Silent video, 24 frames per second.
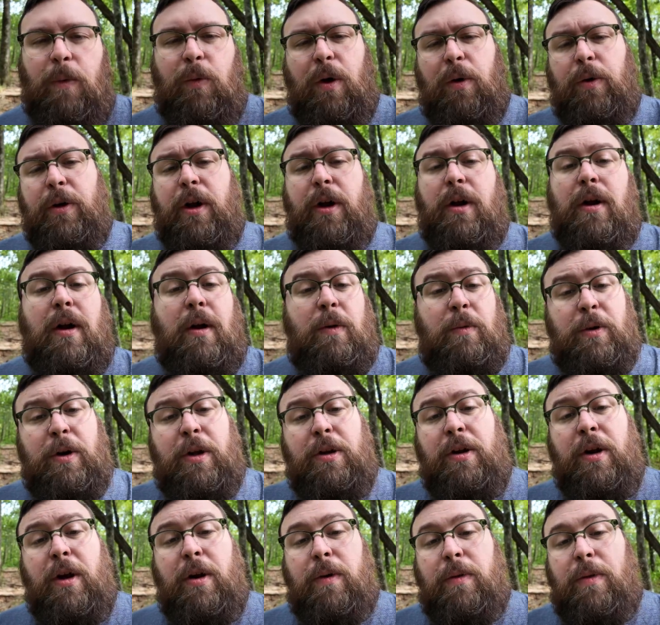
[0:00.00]
While we're here, I want
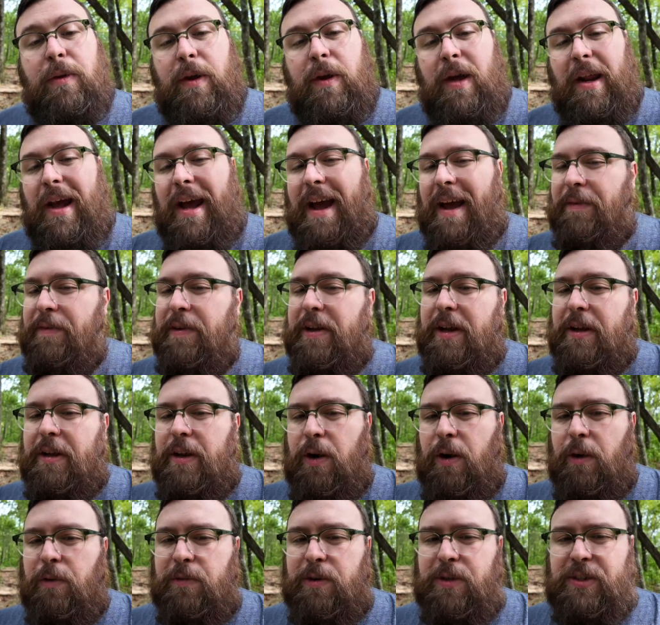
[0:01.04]
to note that having an
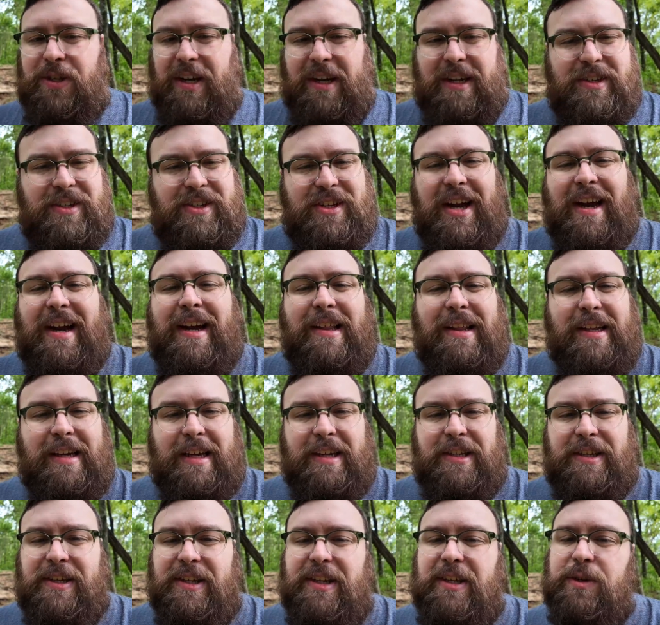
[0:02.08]
oversized die like
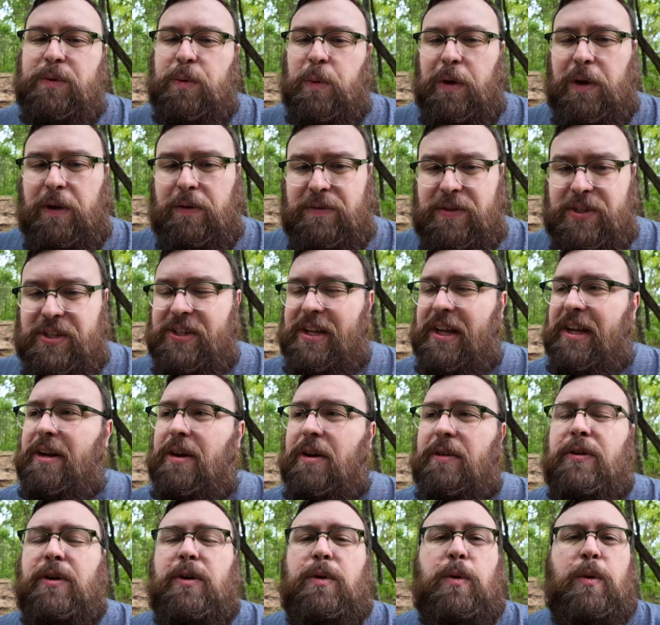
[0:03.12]
a D12 sitting
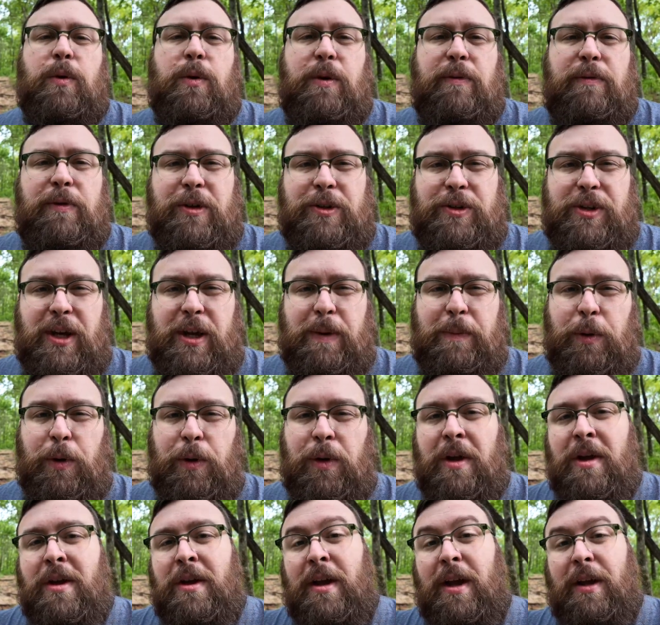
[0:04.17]
on the corner of your table
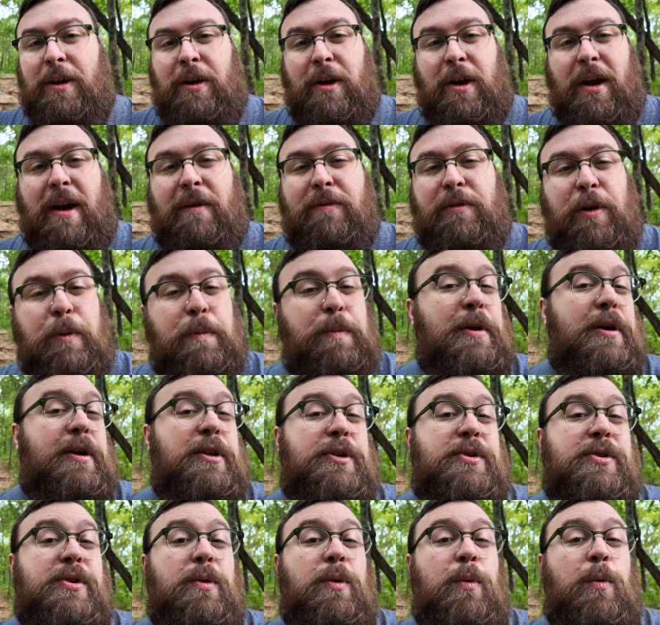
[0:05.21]
and you're having your
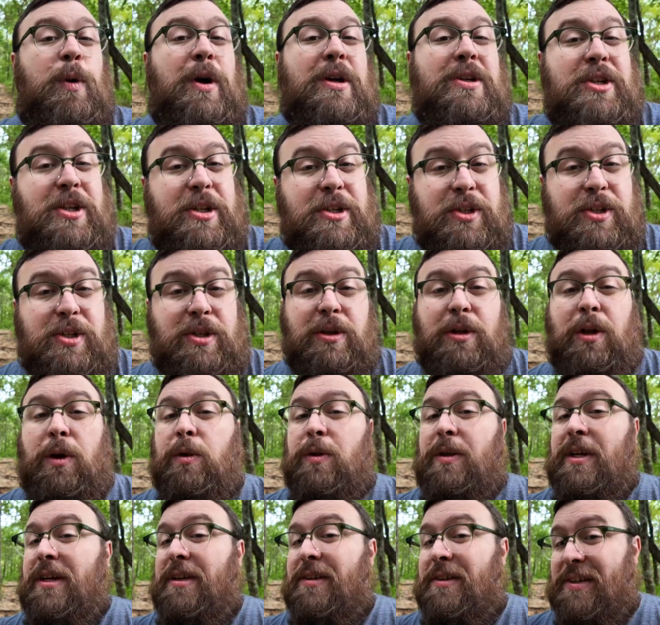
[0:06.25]
players watch it
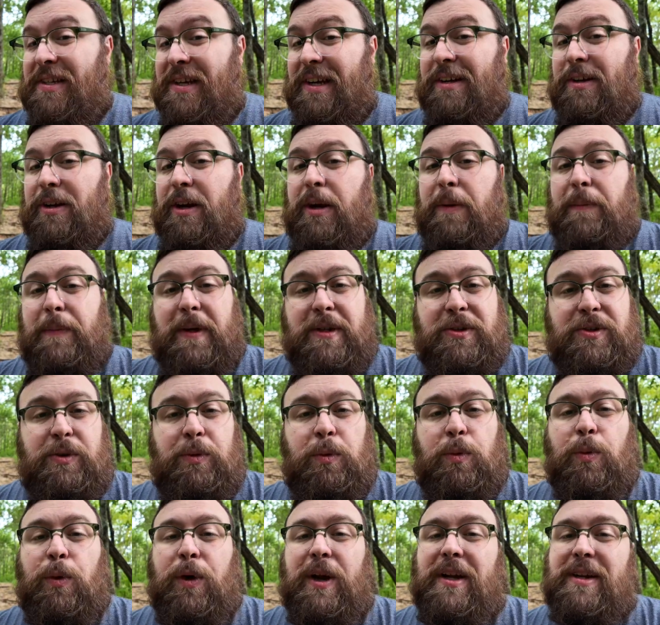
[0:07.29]
slowly tick up as you
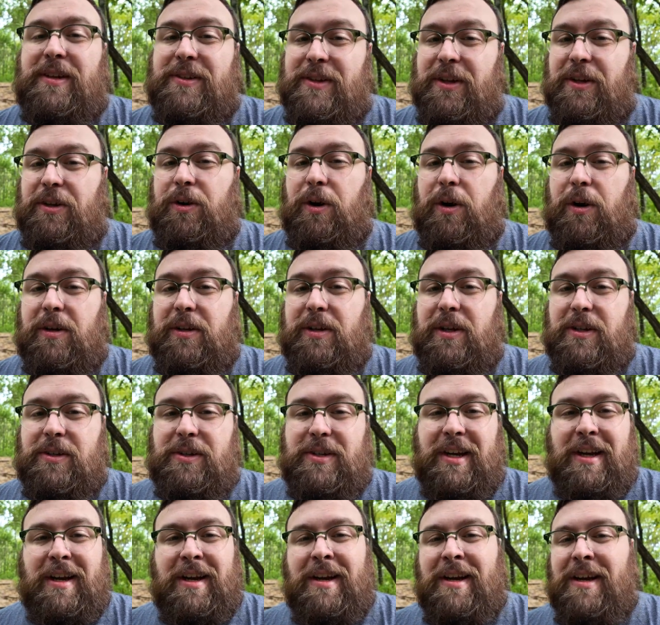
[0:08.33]
raise the
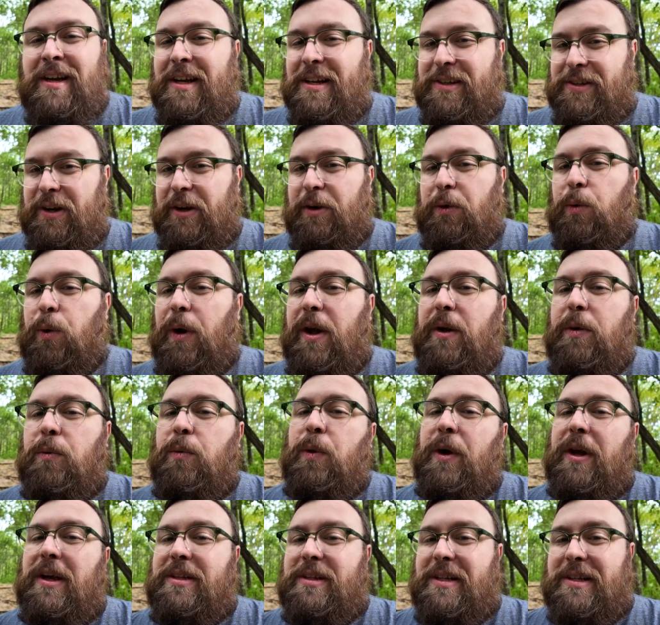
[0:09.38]
darkness is a great
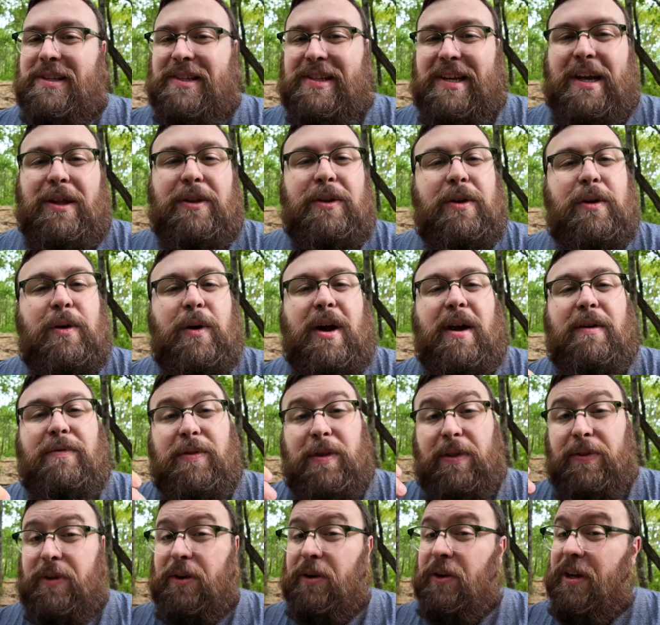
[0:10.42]
way to telegraph
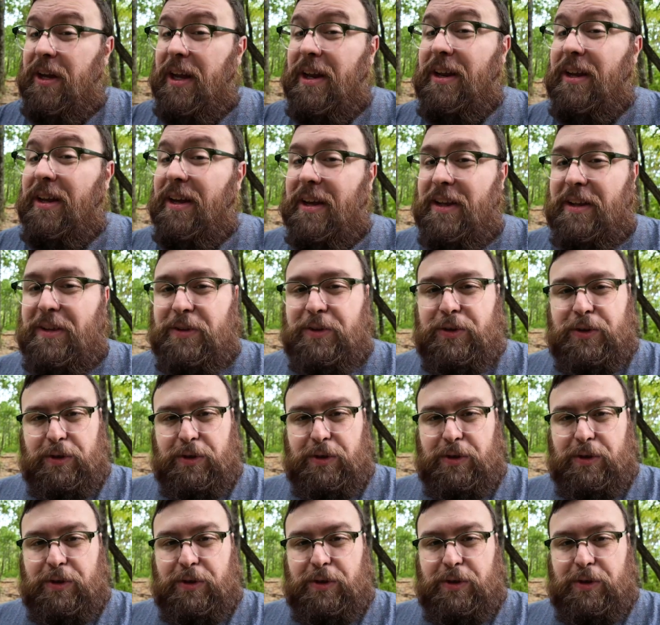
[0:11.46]
that they're getting in